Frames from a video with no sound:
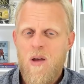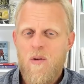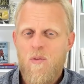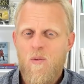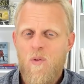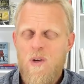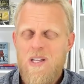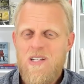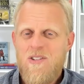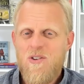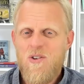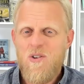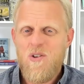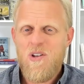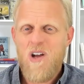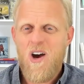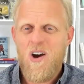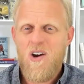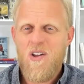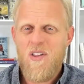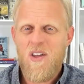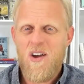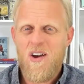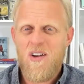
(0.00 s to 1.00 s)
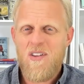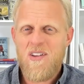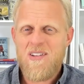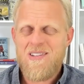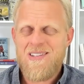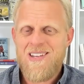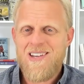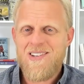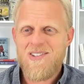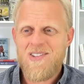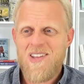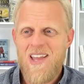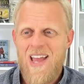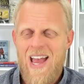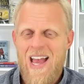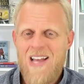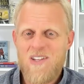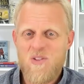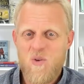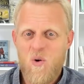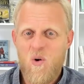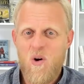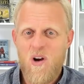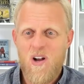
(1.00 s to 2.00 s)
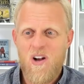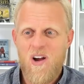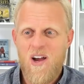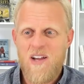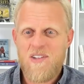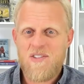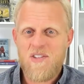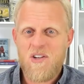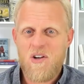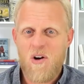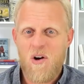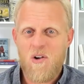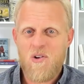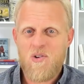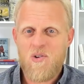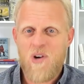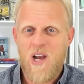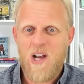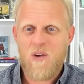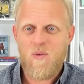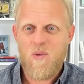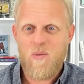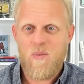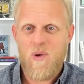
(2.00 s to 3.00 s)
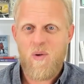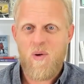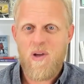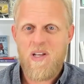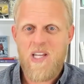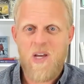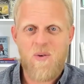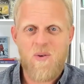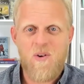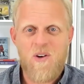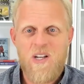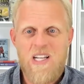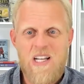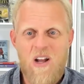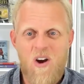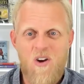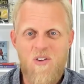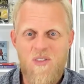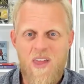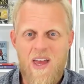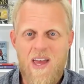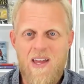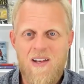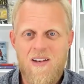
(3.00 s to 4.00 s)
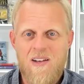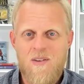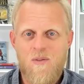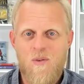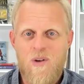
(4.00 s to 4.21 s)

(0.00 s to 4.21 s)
We do know, though, that Tesla has organised a contract with BYD. We already know that.